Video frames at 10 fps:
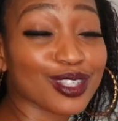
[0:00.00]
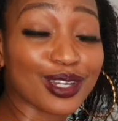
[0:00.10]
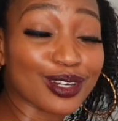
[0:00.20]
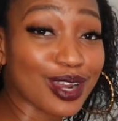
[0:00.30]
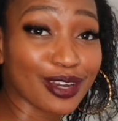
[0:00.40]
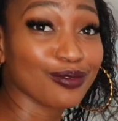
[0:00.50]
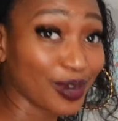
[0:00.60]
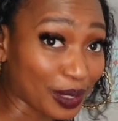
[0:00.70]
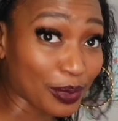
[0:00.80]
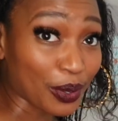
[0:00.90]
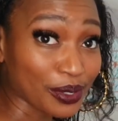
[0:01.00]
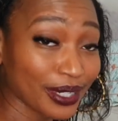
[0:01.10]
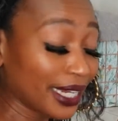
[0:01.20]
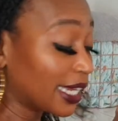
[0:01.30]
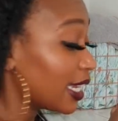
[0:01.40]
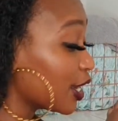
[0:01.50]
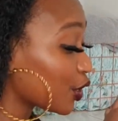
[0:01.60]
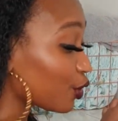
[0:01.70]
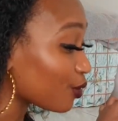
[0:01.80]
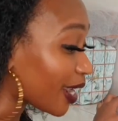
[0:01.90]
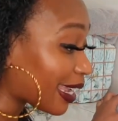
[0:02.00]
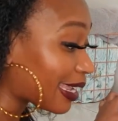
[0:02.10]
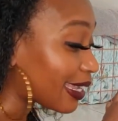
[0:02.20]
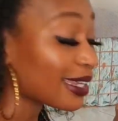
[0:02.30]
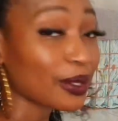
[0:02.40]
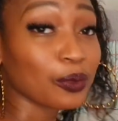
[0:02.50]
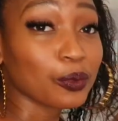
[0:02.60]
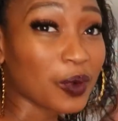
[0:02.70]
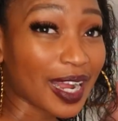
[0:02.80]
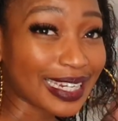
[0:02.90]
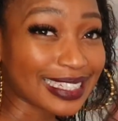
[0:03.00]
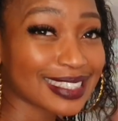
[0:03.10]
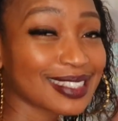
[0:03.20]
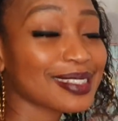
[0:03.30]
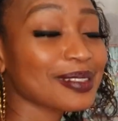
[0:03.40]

look like a rainbow. Grey, whites,